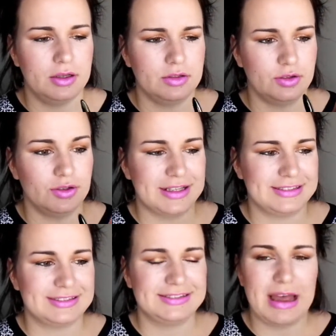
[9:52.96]
not gonna
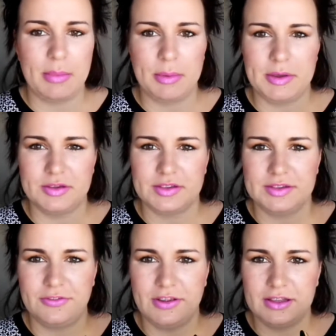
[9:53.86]
snap, because
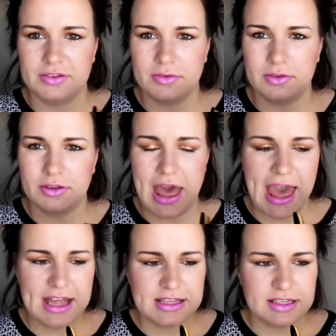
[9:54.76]
it feels, the
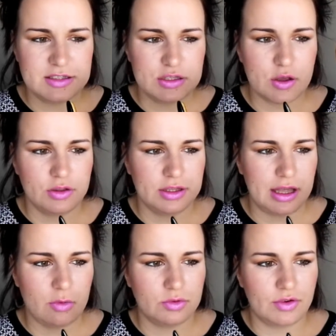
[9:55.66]
head is so thin.
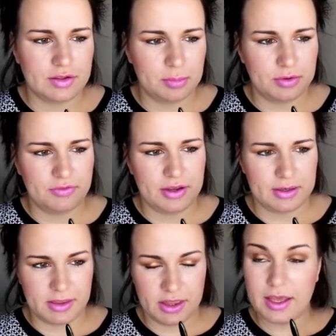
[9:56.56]
I would rather prefer a
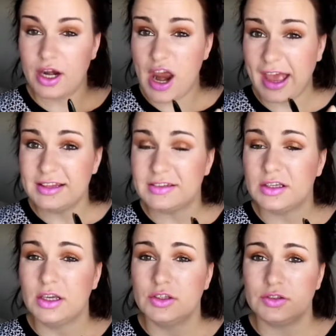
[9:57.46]
thicker head
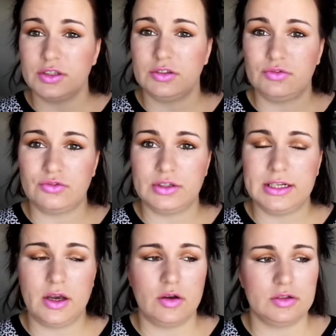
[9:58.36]
so you can
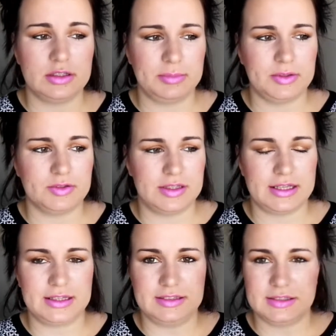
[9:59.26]
really hold it, because
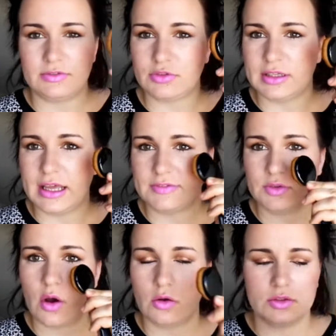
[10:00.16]
like this I really have
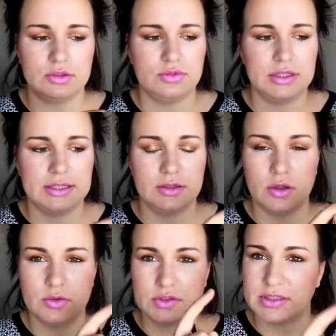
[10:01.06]
to hold it really
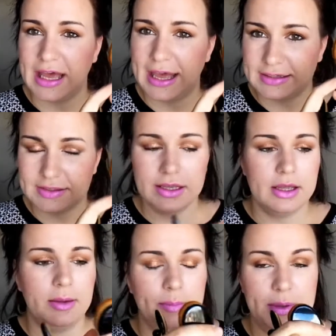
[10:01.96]
close to the head
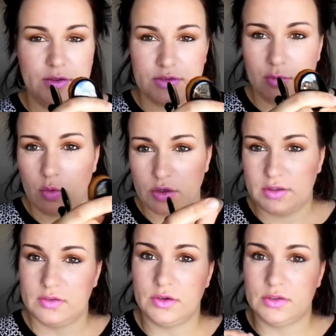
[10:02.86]
because I'm worried
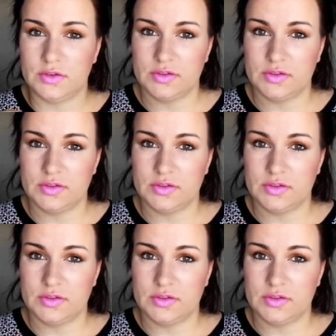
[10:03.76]
it's going to